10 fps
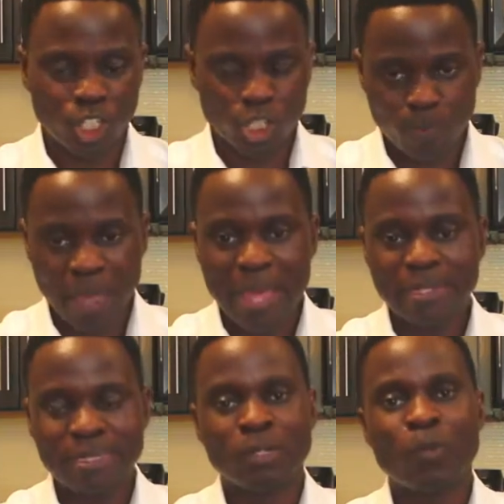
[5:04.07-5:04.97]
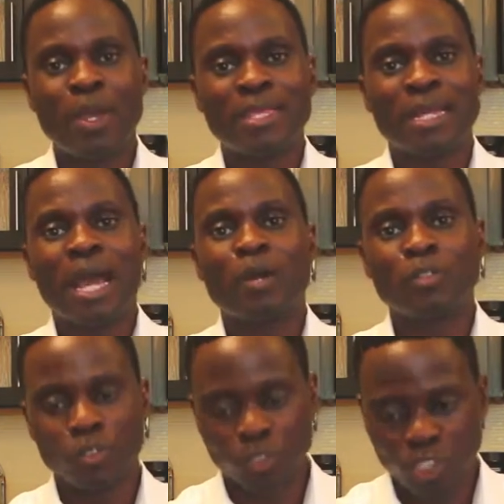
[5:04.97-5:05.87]
expand it in a way that
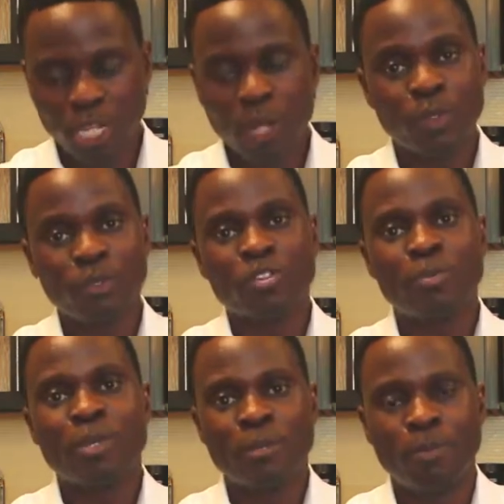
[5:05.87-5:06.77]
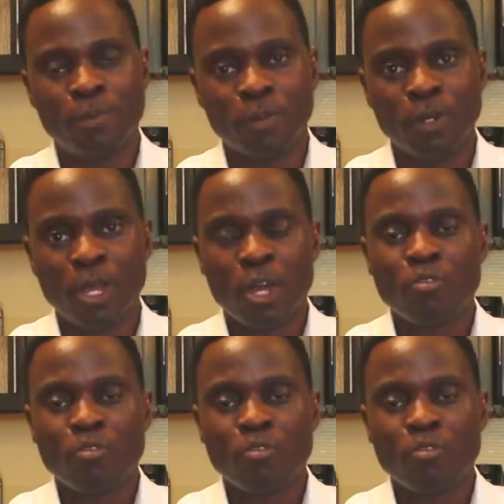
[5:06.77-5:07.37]
allows to share with too many people.